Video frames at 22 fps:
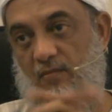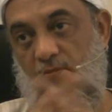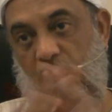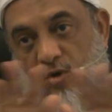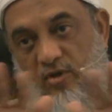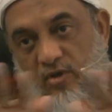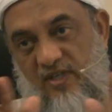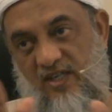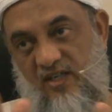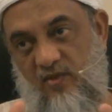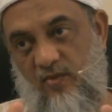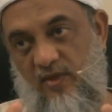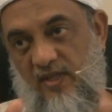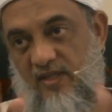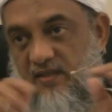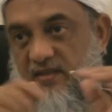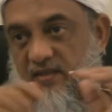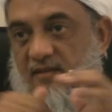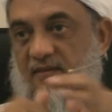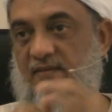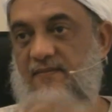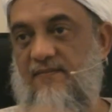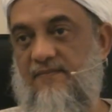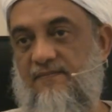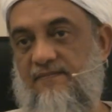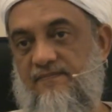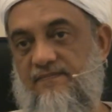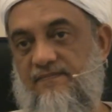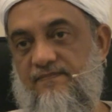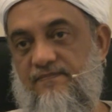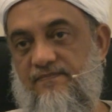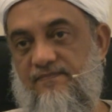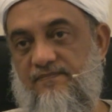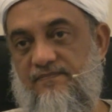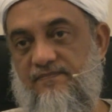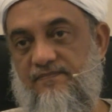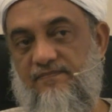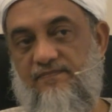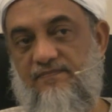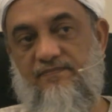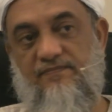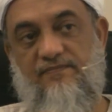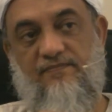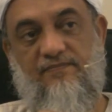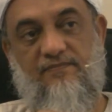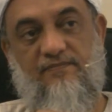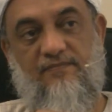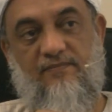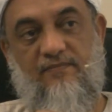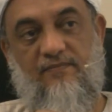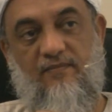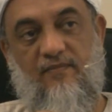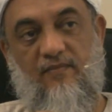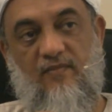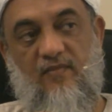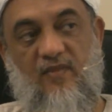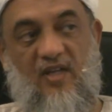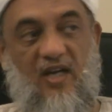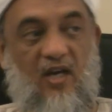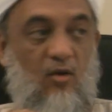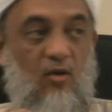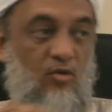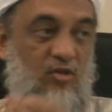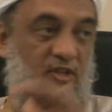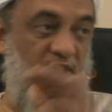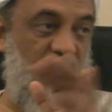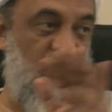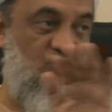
Both had wealth. Dawood